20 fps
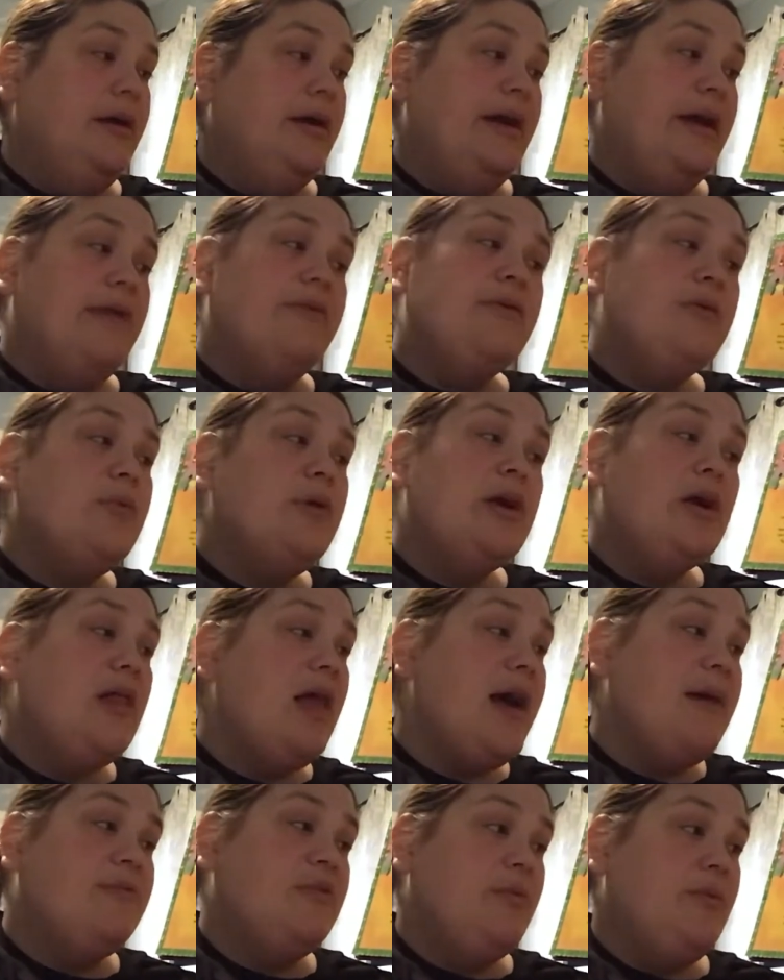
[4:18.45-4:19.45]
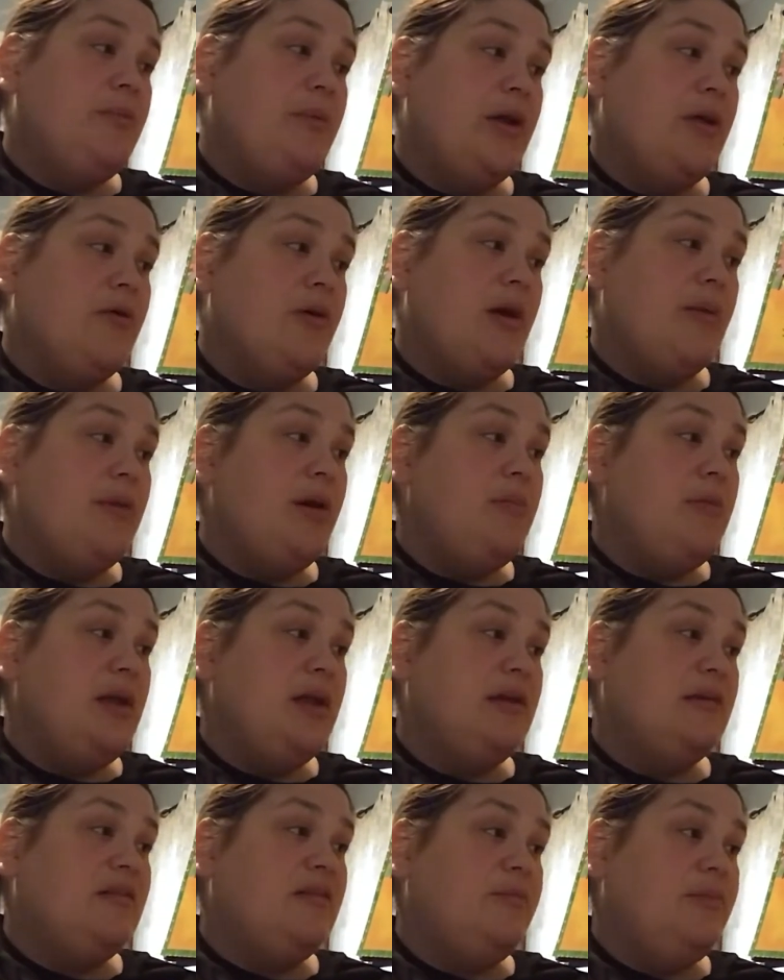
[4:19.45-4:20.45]
Everyone clapped when my grandma made
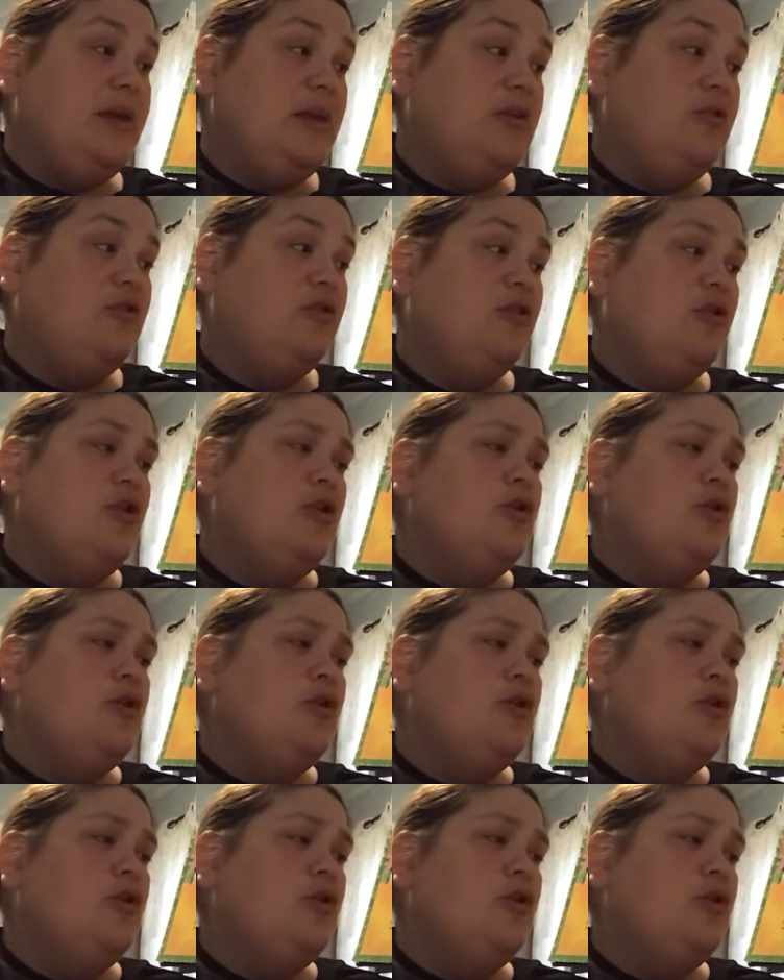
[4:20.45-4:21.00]
a speech.